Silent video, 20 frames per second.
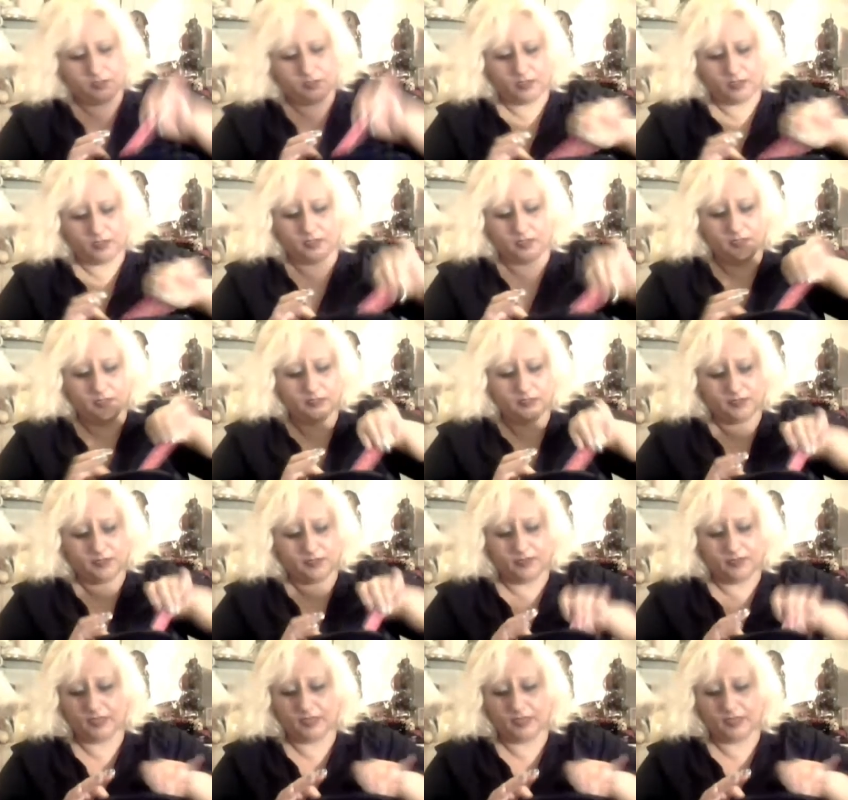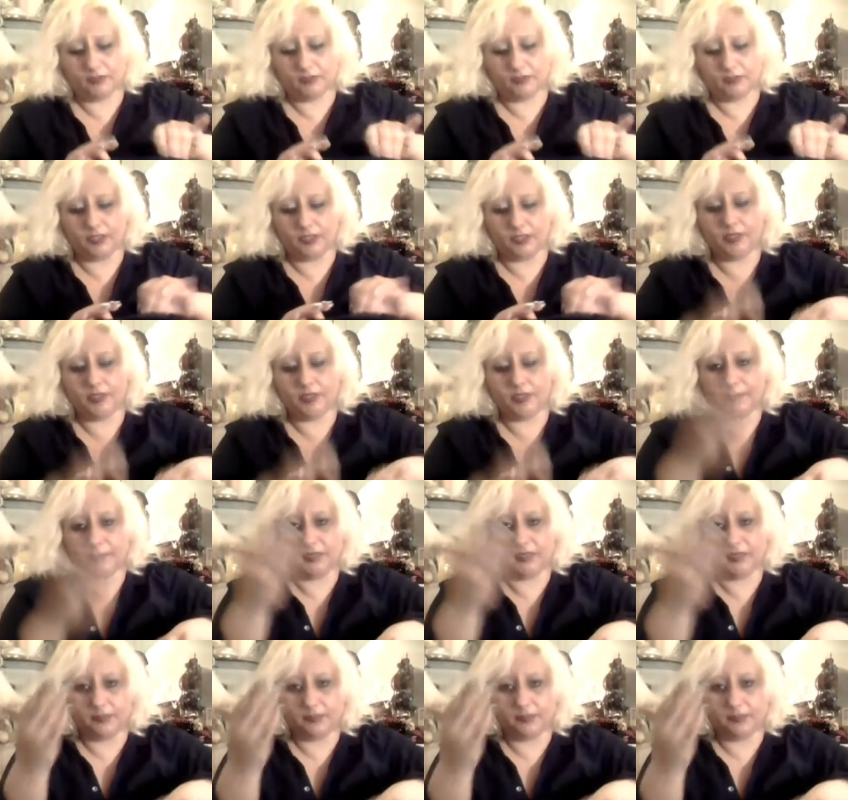and I had to carry that because
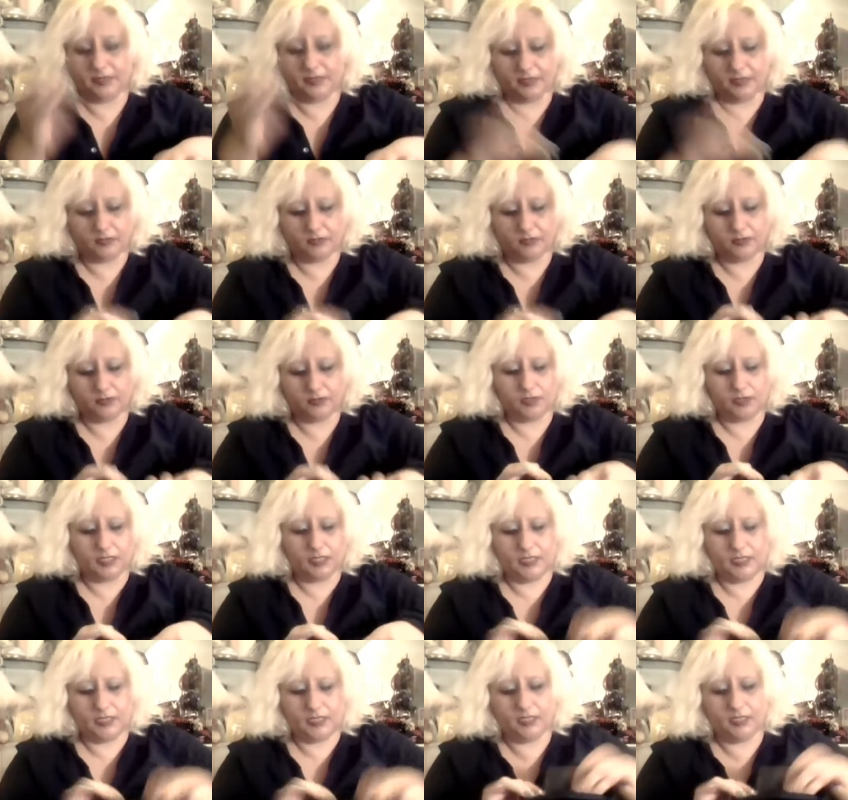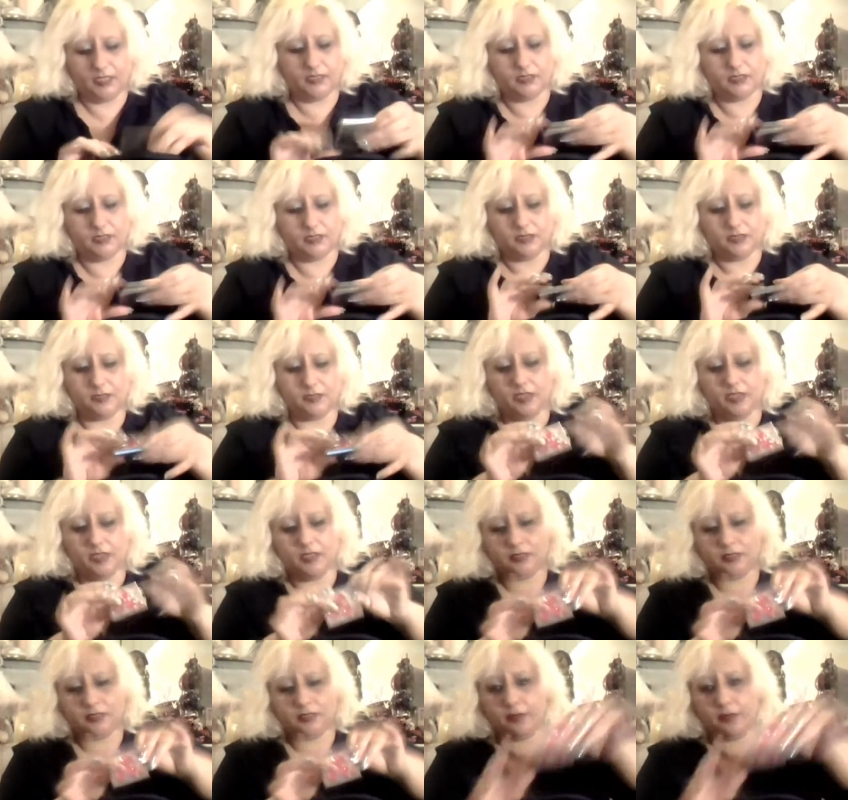of my nails and this is
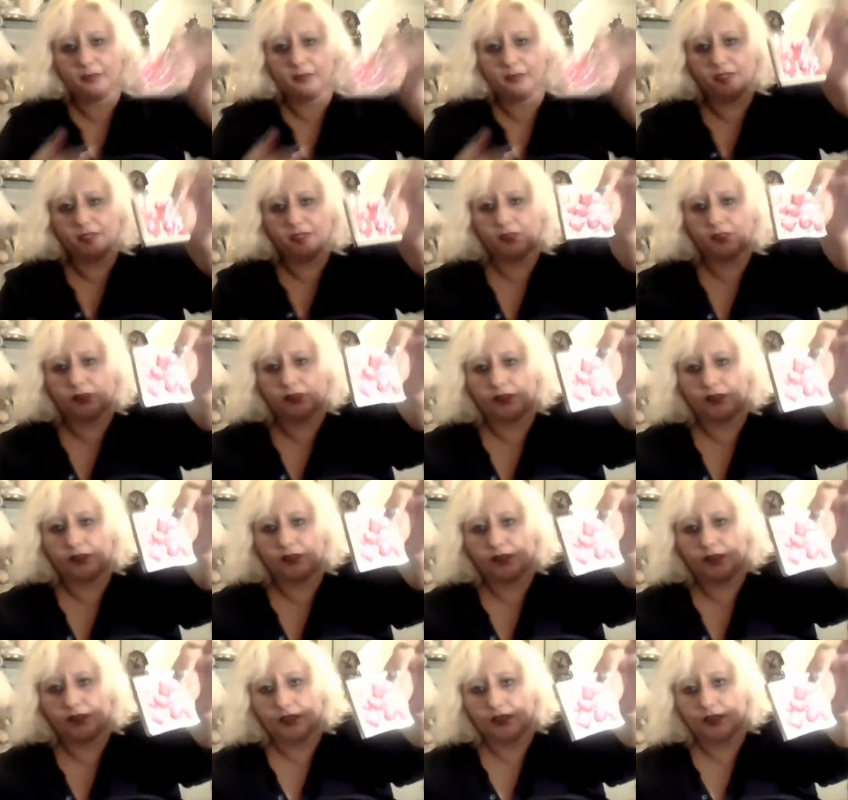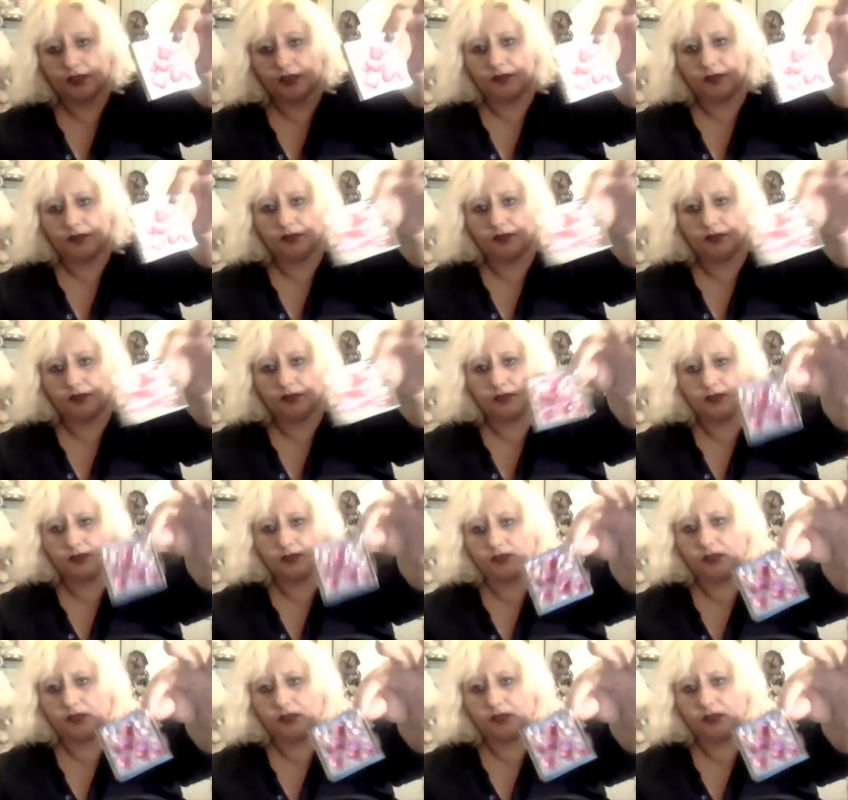my small mirror this is
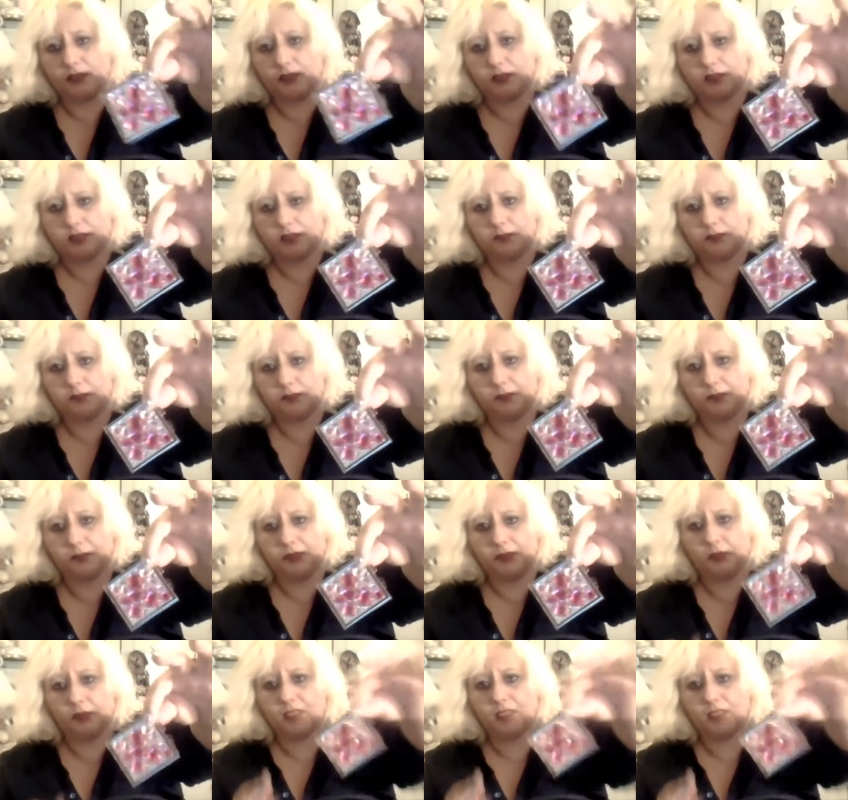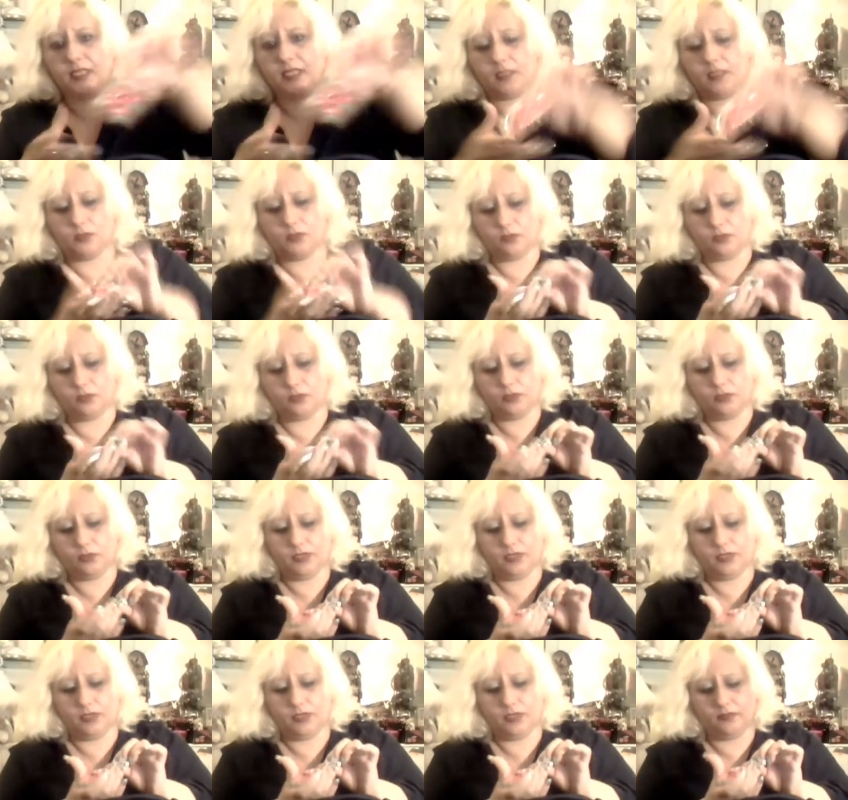a pink one I had two I
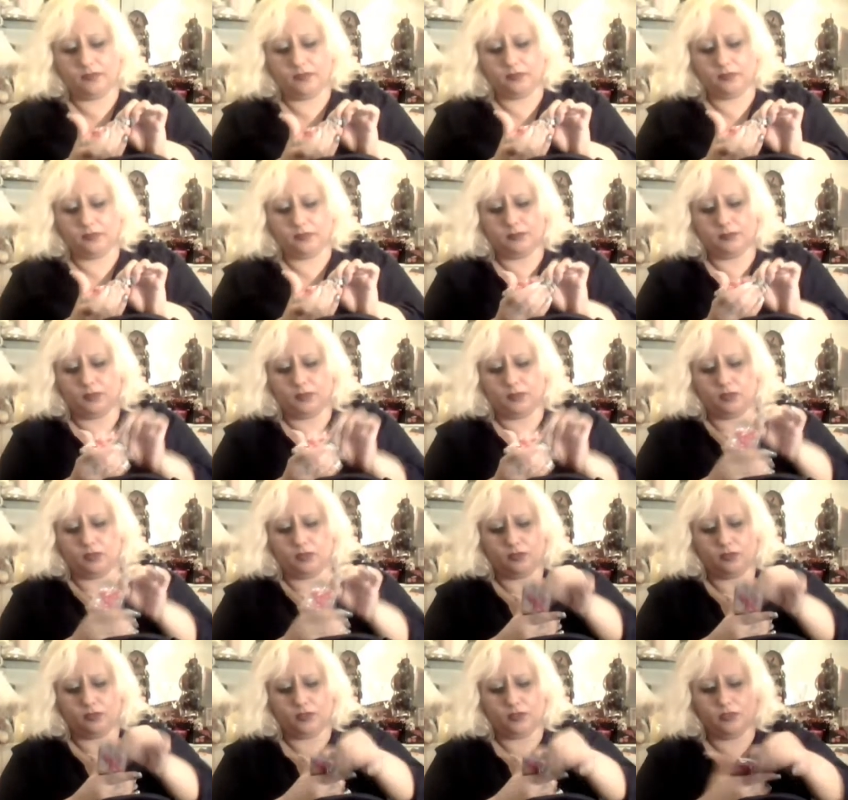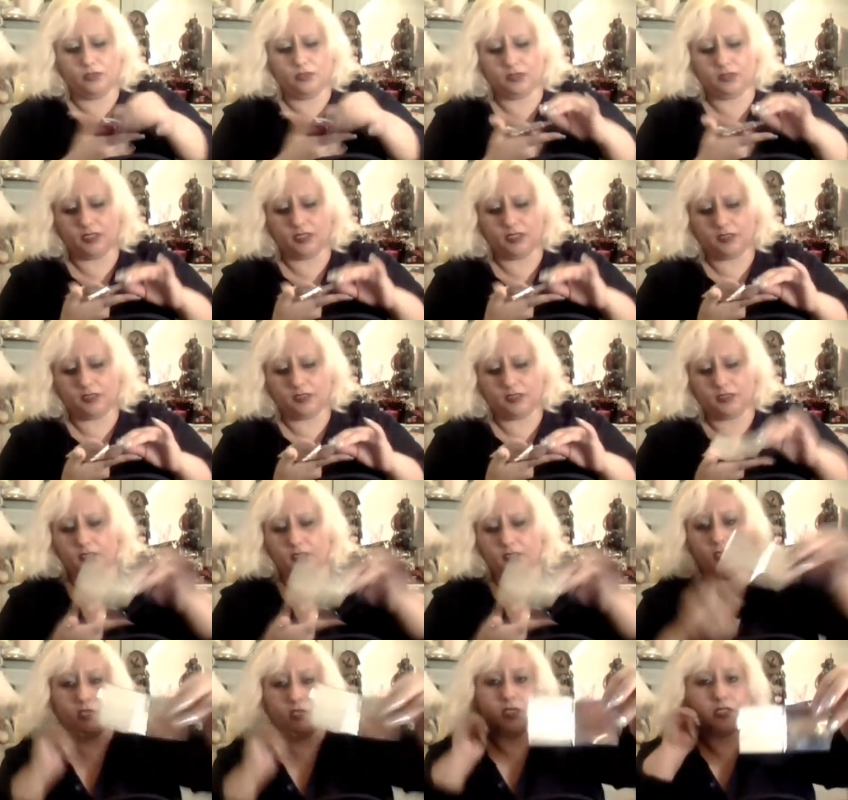have some uh, that look like a
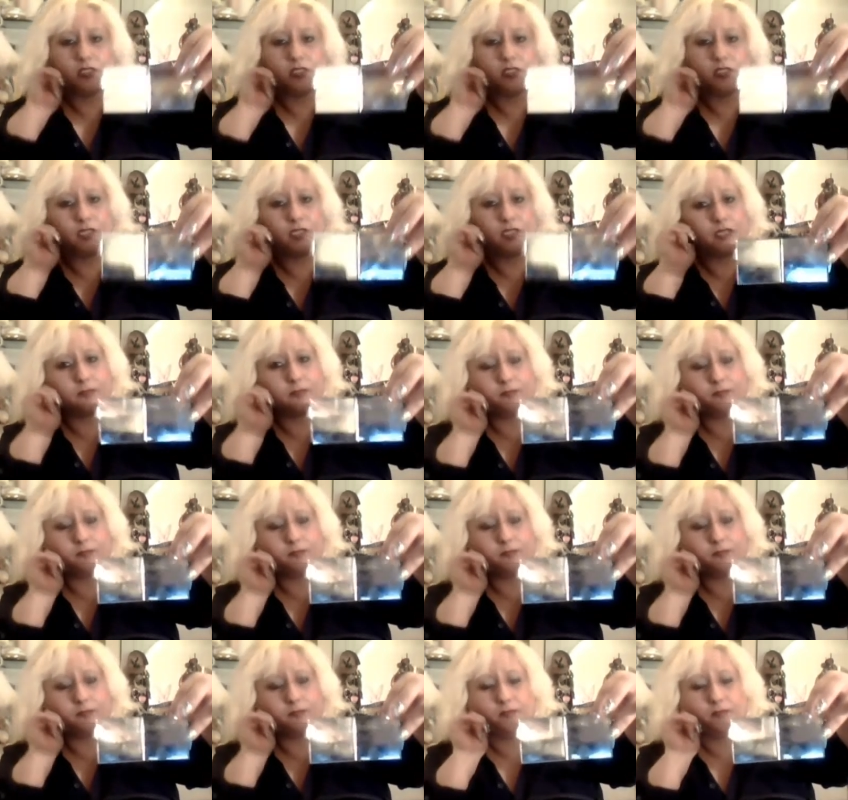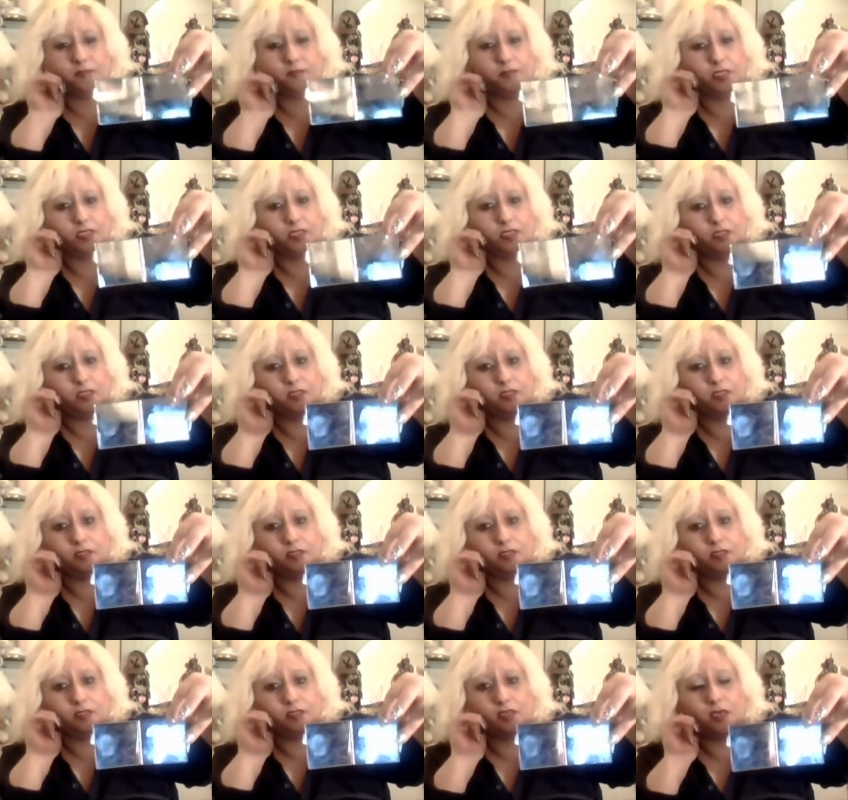sharp, like a
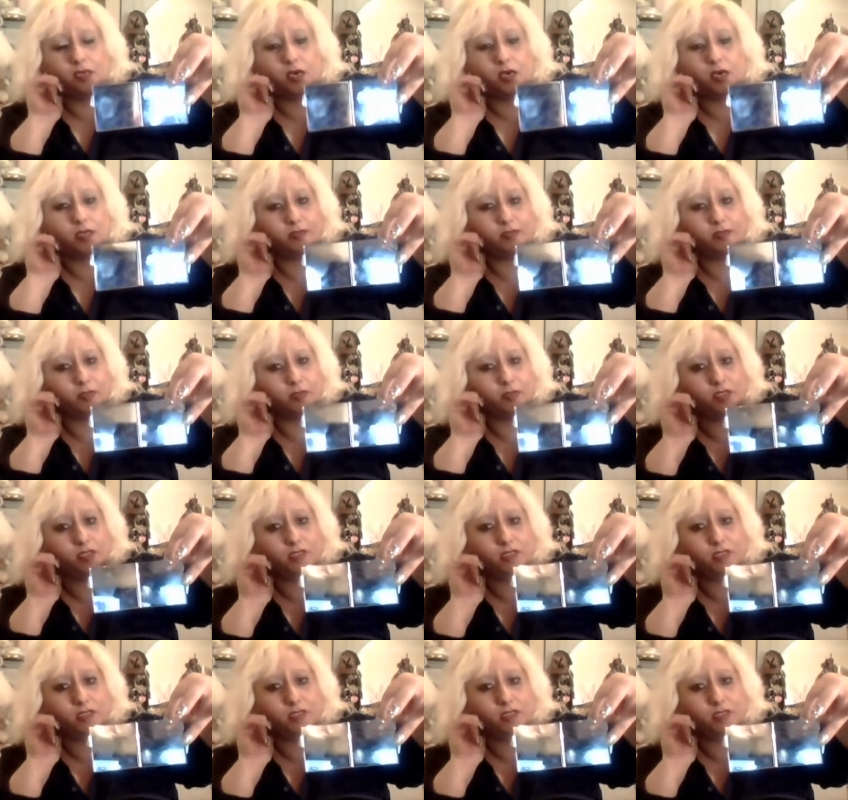heart with a lip